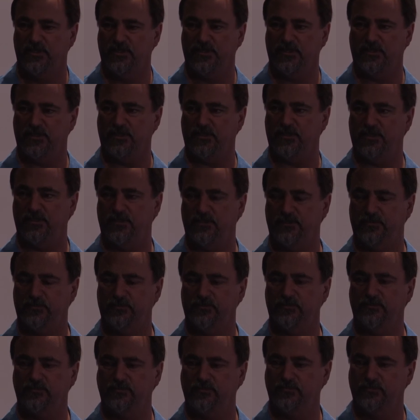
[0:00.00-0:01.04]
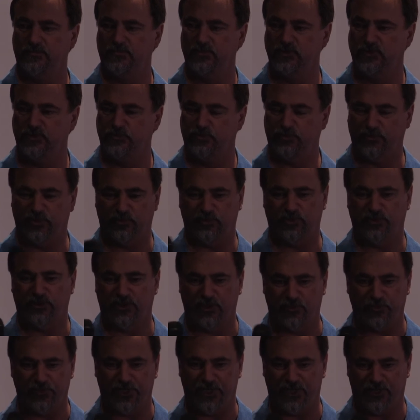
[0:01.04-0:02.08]
Maybe you'll
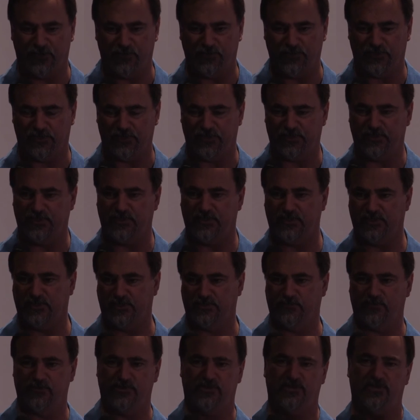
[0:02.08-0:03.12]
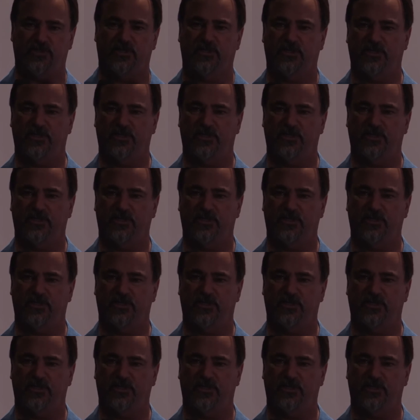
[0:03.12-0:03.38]
help me out with this. I think there was